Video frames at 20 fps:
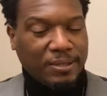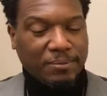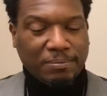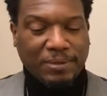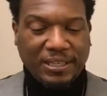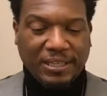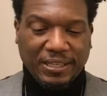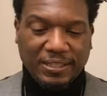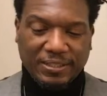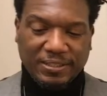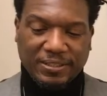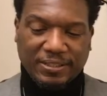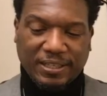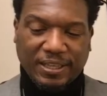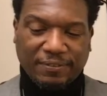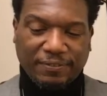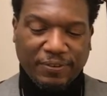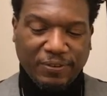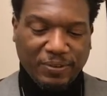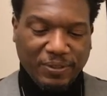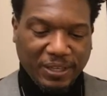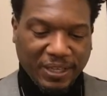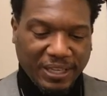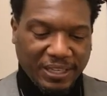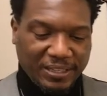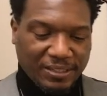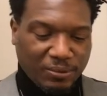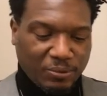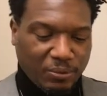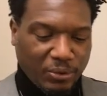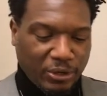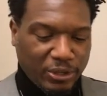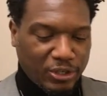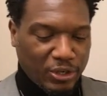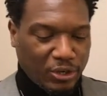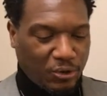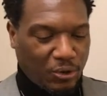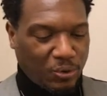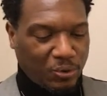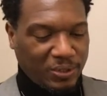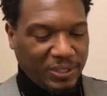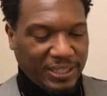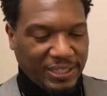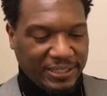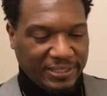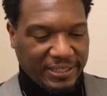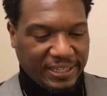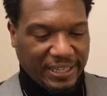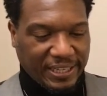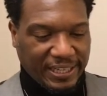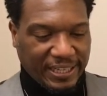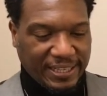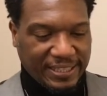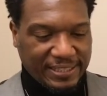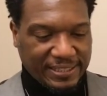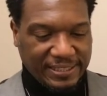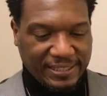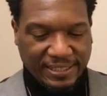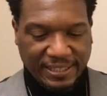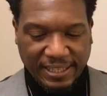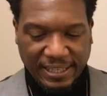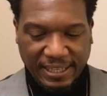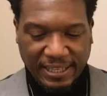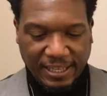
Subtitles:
Because if you look at the word holistic, it's